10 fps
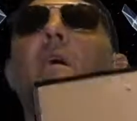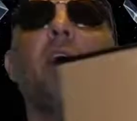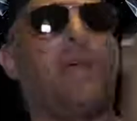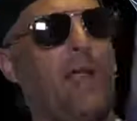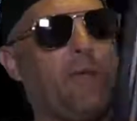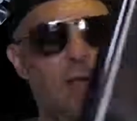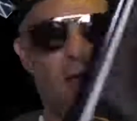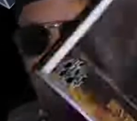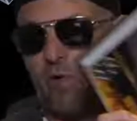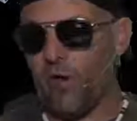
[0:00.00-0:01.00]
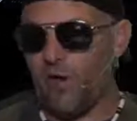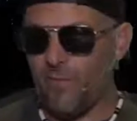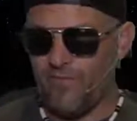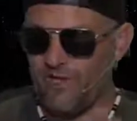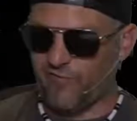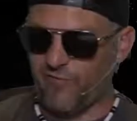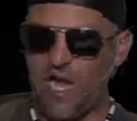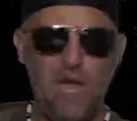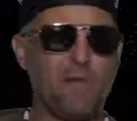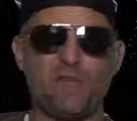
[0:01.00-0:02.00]
Could hang right on your wall. It's
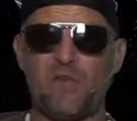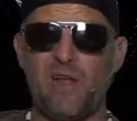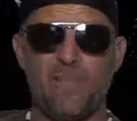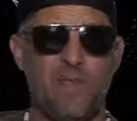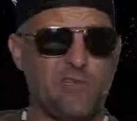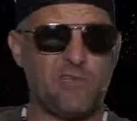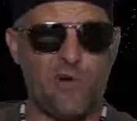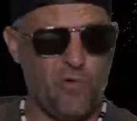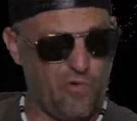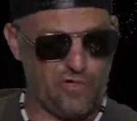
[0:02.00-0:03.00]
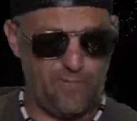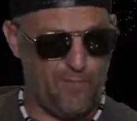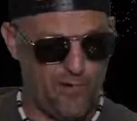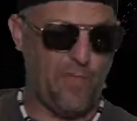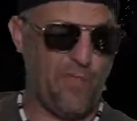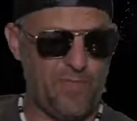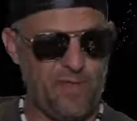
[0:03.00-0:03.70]
framed, it's ready, it's Star Wars, boom.